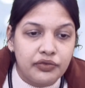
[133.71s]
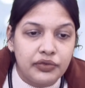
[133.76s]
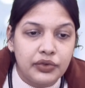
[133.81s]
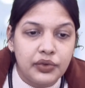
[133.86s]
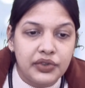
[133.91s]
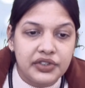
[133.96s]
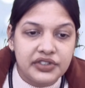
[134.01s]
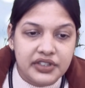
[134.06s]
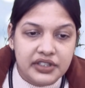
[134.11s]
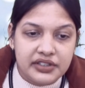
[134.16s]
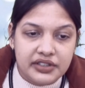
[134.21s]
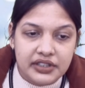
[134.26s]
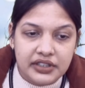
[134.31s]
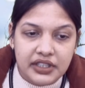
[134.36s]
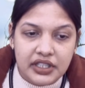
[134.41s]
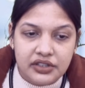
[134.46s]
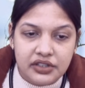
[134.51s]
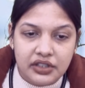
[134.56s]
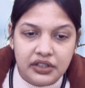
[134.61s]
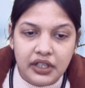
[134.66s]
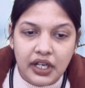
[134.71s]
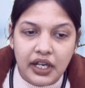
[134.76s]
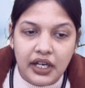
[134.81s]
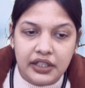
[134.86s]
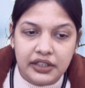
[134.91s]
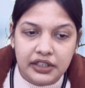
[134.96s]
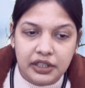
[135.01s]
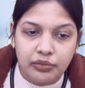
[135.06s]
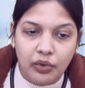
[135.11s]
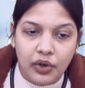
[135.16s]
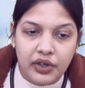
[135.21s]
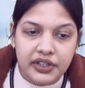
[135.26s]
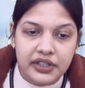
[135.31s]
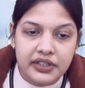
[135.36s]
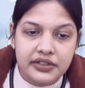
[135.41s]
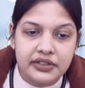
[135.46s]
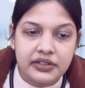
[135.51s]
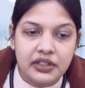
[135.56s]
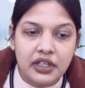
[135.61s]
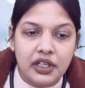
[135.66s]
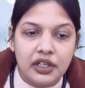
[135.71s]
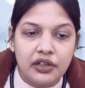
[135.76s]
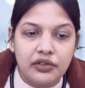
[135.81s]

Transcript: fluid resuscitation, antibiotics,